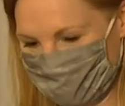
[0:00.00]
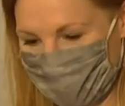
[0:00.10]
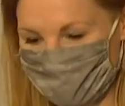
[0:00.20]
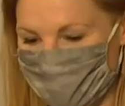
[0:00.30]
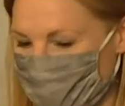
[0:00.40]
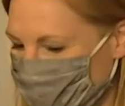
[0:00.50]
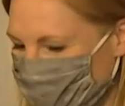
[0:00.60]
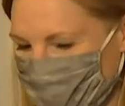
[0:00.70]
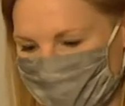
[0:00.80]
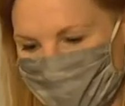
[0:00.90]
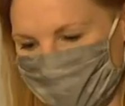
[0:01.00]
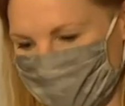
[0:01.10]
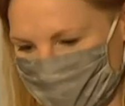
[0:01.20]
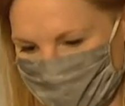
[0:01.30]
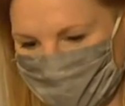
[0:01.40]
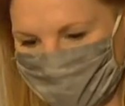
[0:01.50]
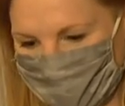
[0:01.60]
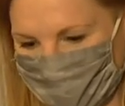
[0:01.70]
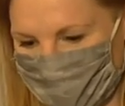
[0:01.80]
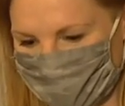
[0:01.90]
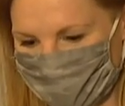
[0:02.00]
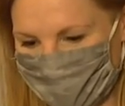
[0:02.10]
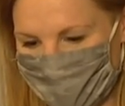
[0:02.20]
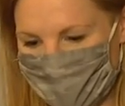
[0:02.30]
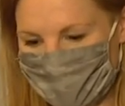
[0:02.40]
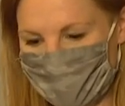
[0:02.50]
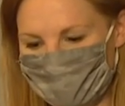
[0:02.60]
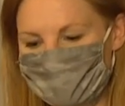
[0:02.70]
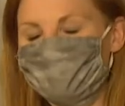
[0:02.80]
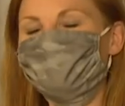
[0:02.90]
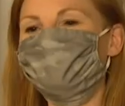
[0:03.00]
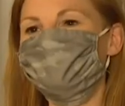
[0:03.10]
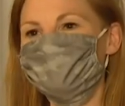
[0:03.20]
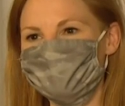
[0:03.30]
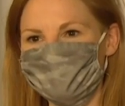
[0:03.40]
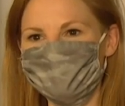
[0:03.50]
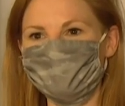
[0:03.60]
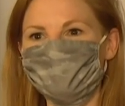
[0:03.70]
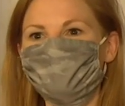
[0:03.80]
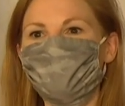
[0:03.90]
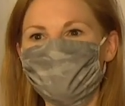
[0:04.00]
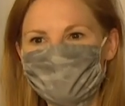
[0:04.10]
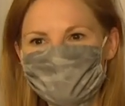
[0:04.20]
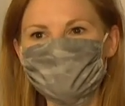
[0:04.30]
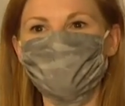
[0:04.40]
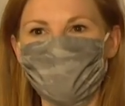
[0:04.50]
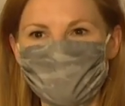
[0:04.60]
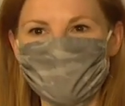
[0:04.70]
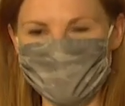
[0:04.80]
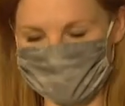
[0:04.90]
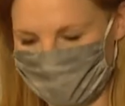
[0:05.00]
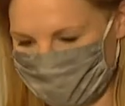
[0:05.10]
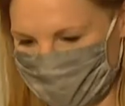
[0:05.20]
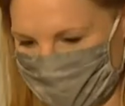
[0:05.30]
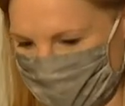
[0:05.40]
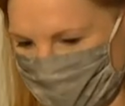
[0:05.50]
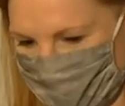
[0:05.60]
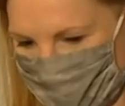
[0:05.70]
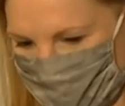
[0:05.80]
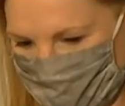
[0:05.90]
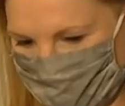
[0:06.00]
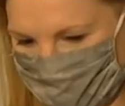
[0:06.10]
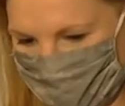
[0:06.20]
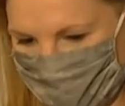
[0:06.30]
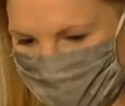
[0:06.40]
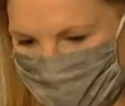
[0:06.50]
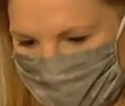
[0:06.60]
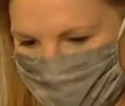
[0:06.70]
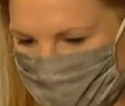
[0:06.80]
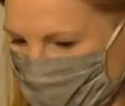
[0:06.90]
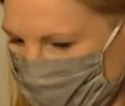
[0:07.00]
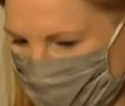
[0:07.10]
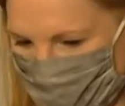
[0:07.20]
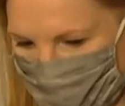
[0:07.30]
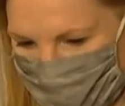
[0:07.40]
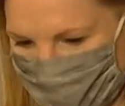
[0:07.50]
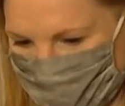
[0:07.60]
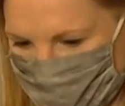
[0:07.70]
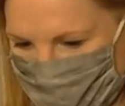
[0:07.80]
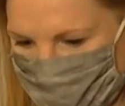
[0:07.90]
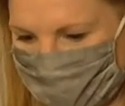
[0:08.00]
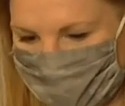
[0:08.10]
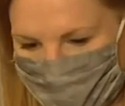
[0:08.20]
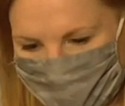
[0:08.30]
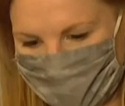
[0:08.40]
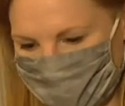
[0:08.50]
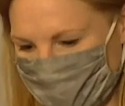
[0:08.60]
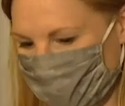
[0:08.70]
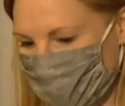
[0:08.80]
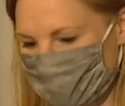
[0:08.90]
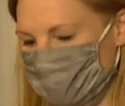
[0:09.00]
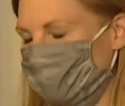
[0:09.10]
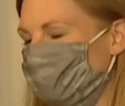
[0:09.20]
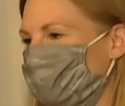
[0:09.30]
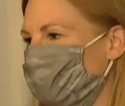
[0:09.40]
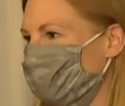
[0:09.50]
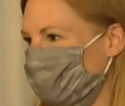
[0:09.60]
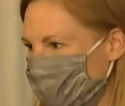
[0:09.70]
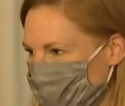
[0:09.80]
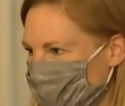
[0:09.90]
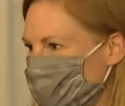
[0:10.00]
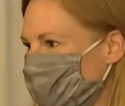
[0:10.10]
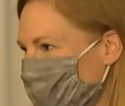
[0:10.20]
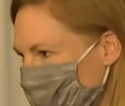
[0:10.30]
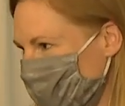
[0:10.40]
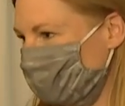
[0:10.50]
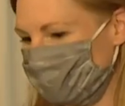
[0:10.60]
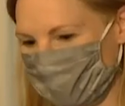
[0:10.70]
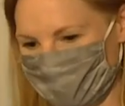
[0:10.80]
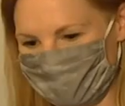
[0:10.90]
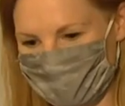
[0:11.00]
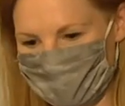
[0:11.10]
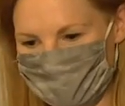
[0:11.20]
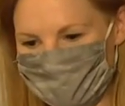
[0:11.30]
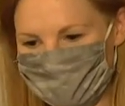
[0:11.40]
and motivated by the simple belief that Missourians deserve a new way in Jefferson City. This campaign would not have been possible without each and every one of you